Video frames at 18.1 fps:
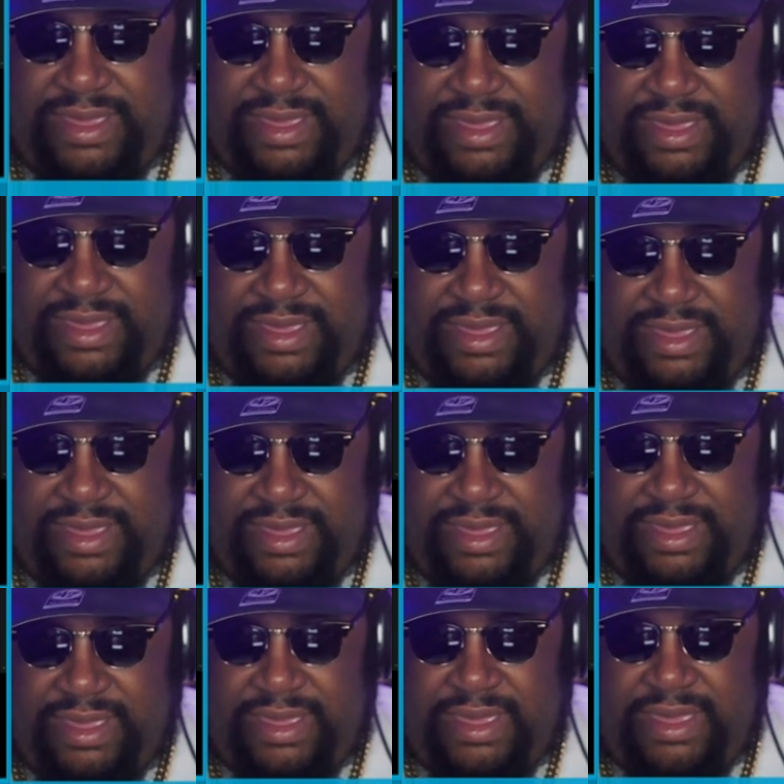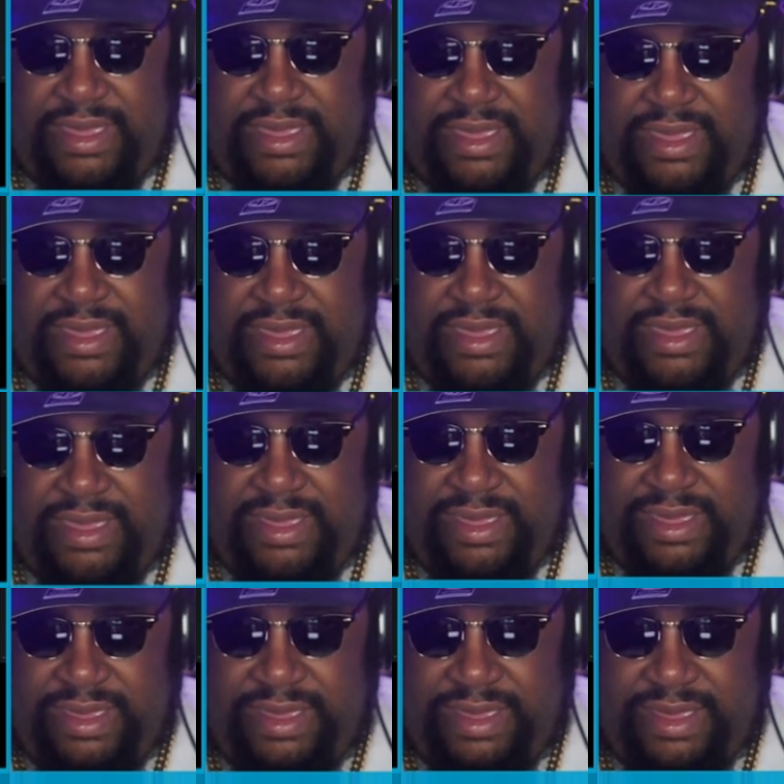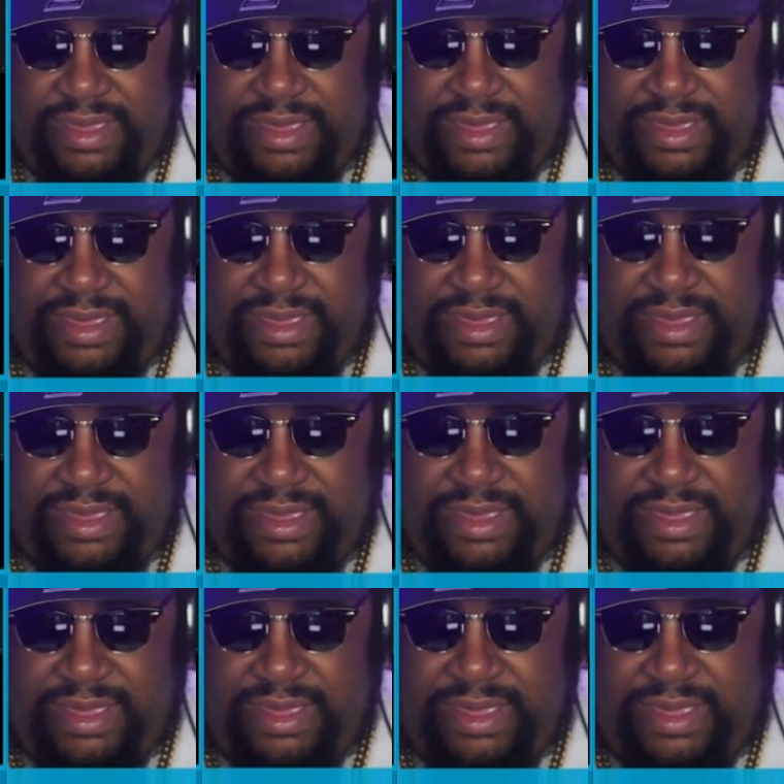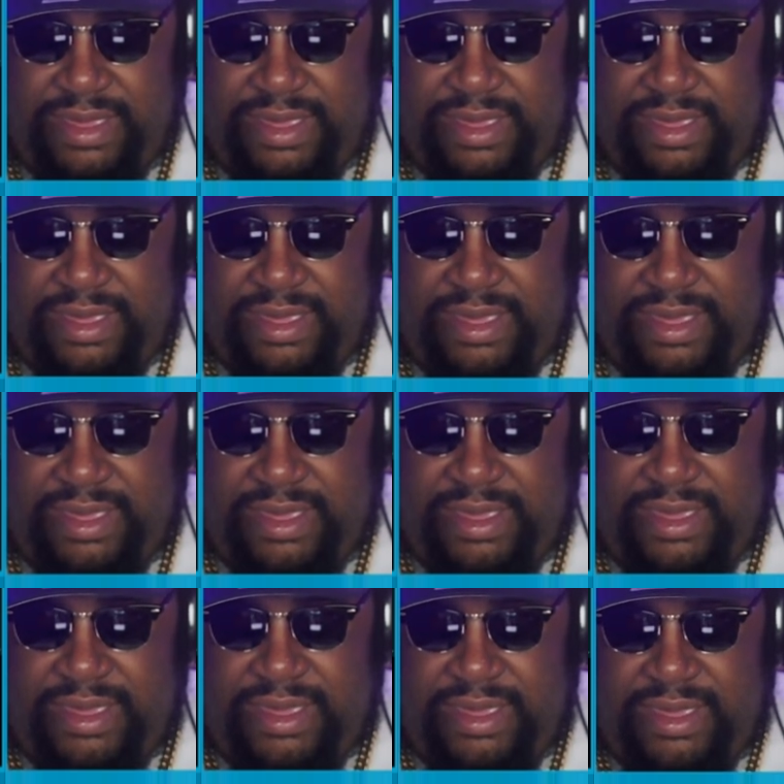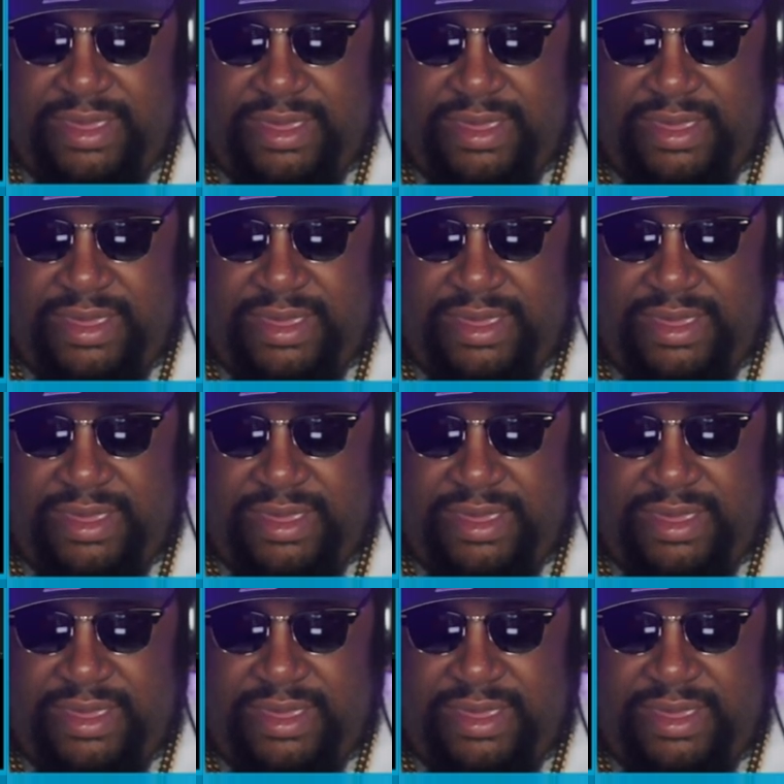(silent)